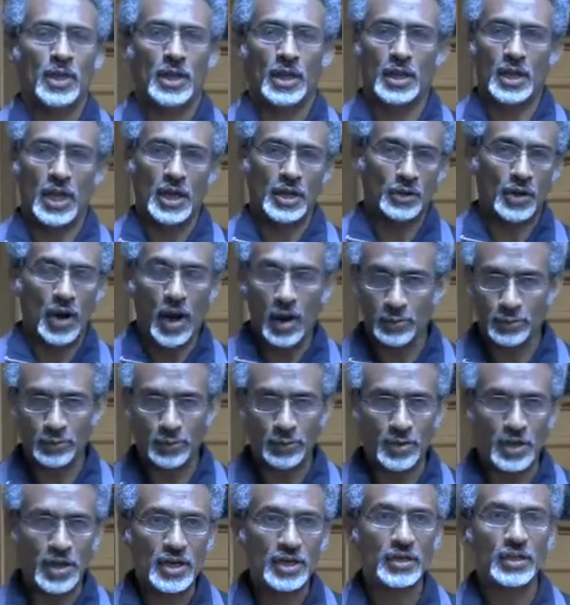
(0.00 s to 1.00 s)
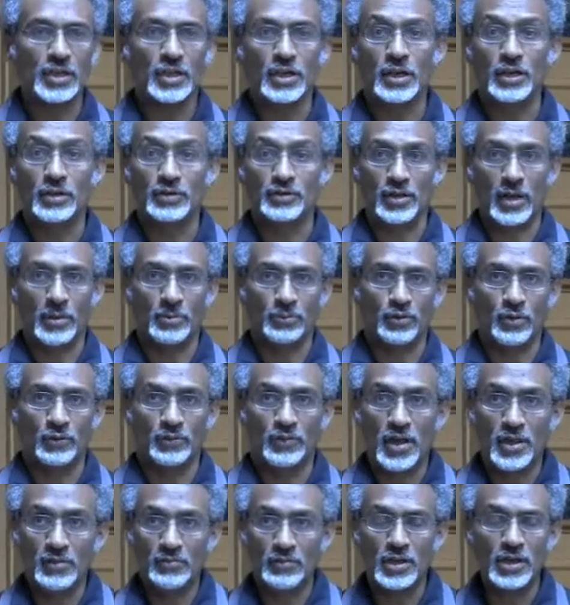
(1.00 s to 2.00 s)
and I know how to read the Psalms
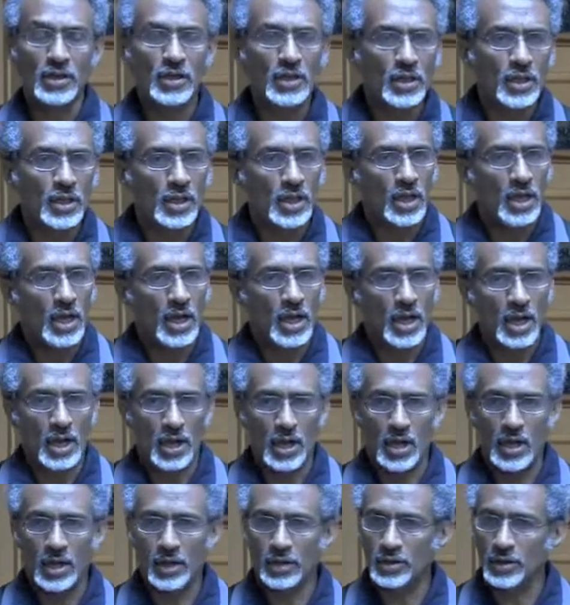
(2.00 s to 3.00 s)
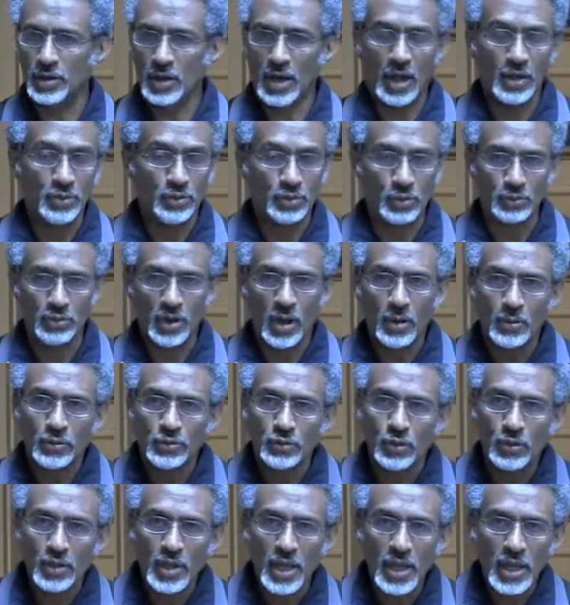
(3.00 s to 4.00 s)
of David. I thought I
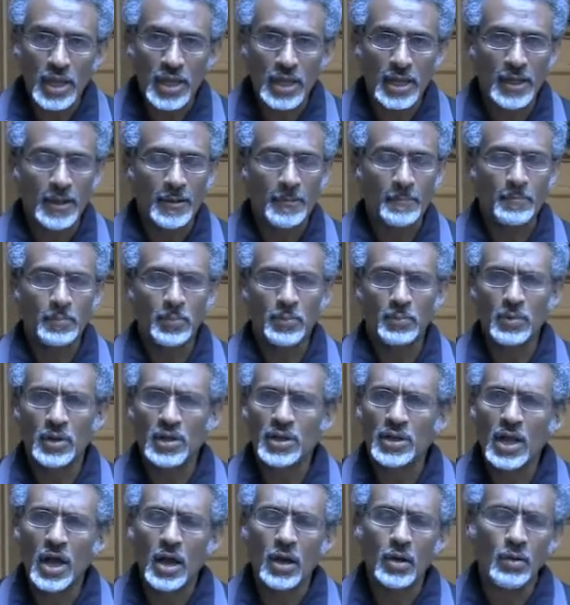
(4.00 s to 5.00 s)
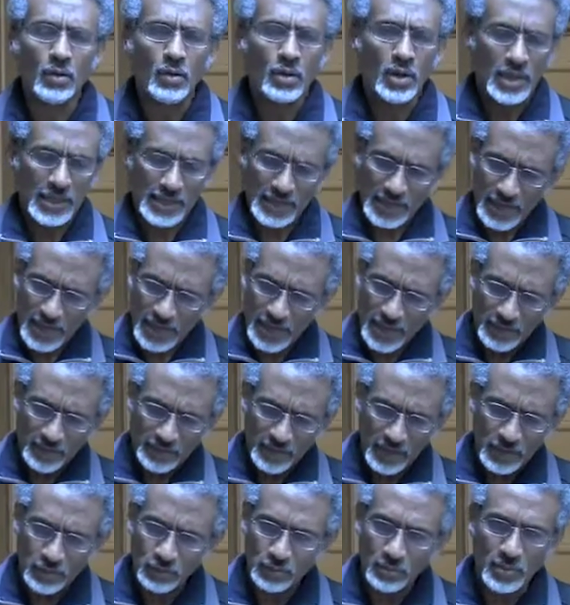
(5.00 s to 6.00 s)
was okay. But now I
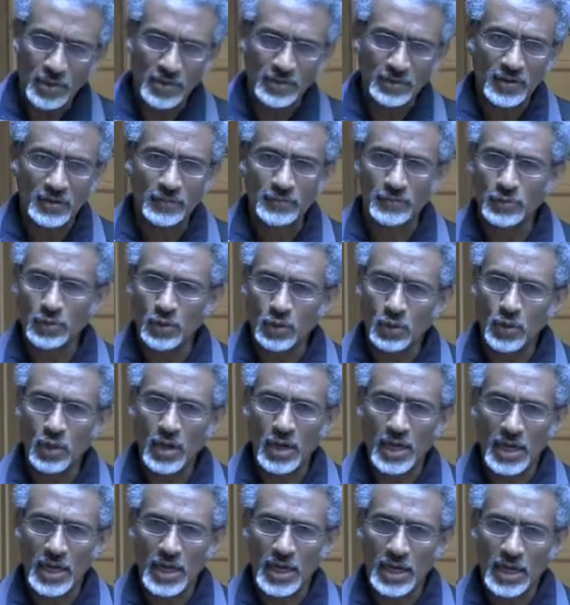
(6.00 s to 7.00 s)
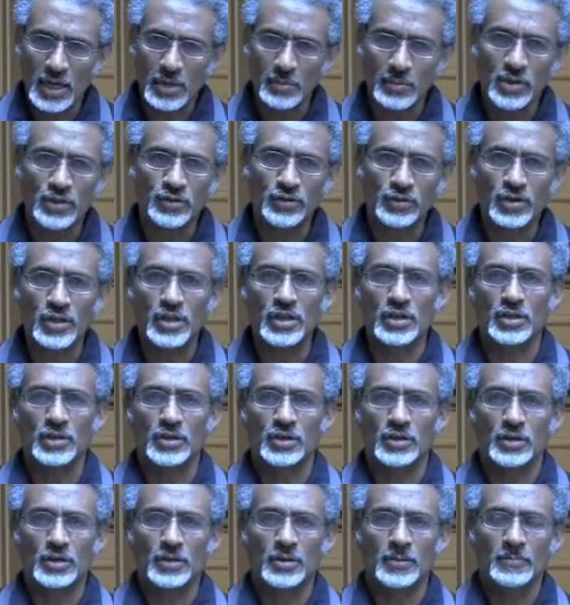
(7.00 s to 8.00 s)
say to myself, no, I am a
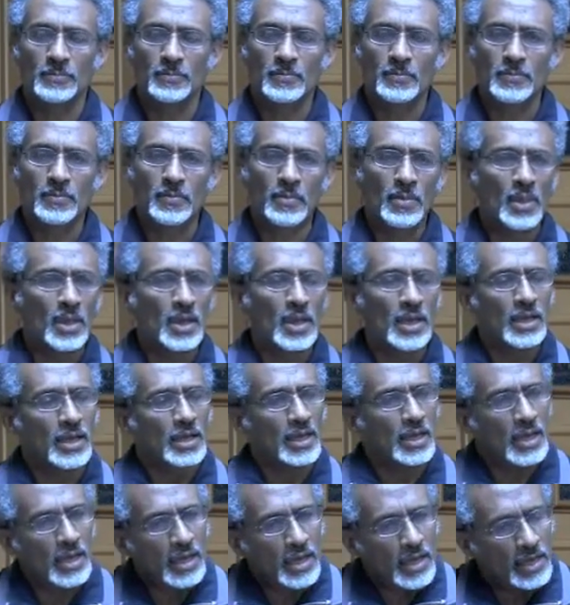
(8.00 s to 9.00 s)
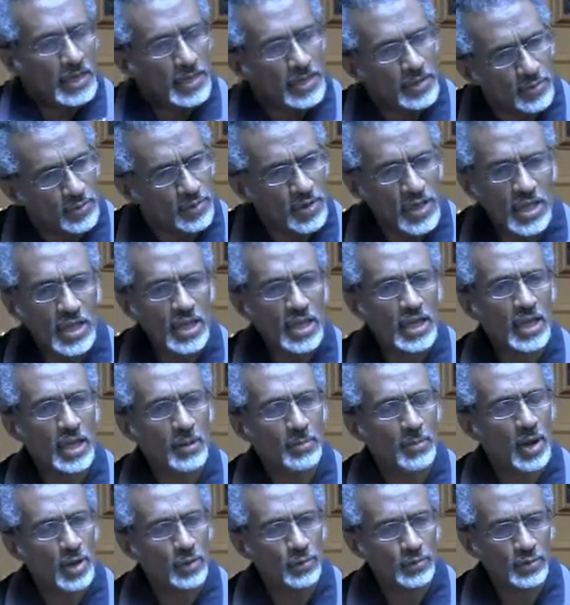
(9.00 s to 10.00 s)
sinner. And thinking
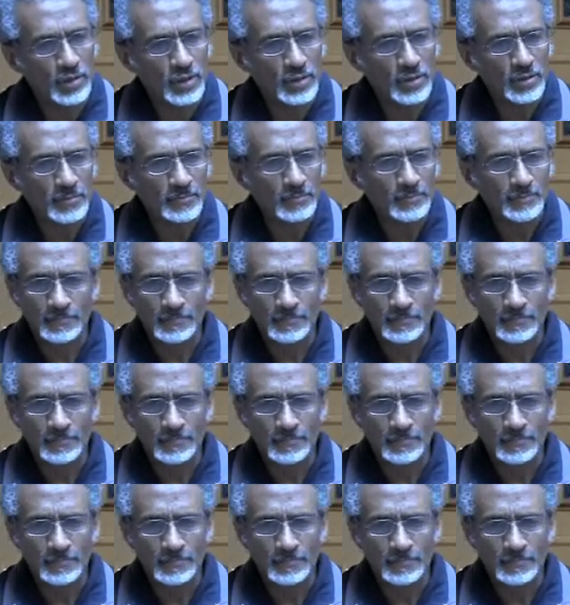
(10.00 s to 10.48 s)
about it,